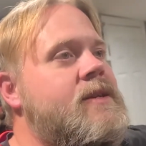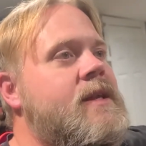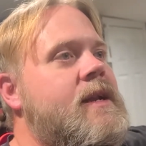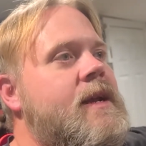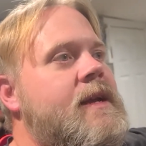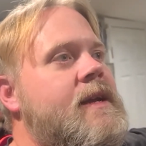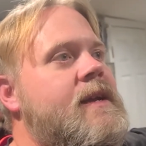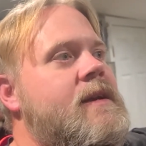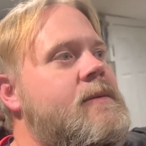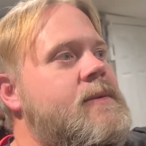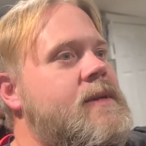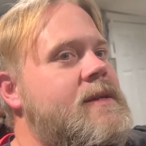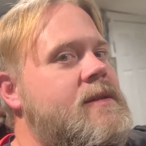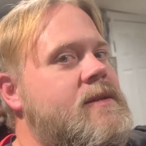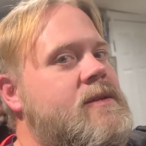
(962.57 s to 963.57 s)
that I give
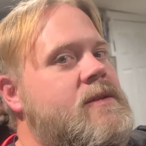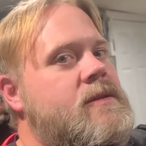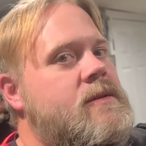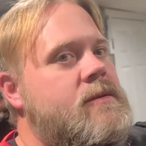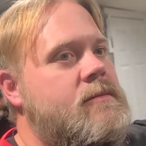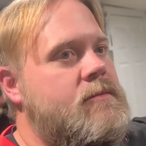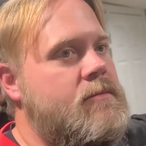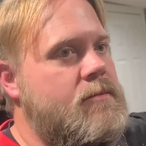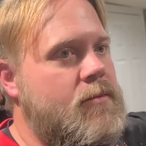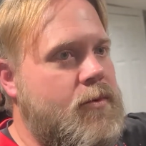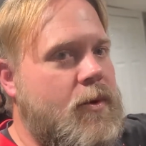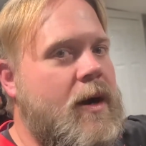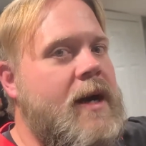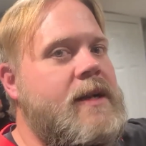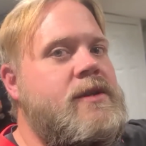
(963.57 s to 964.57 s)
is
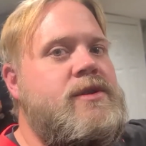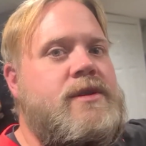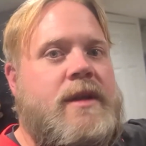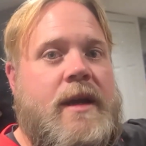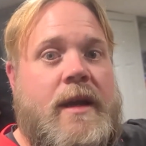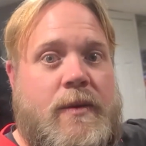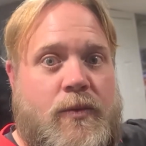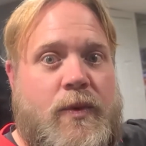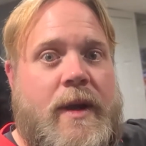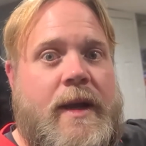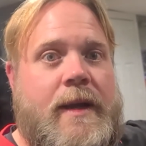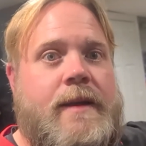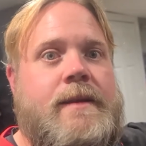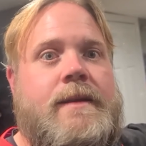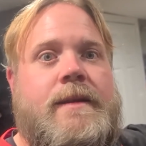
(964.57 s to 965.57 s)
watch and
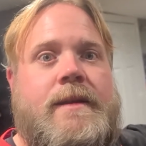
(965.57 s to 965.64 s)
wait.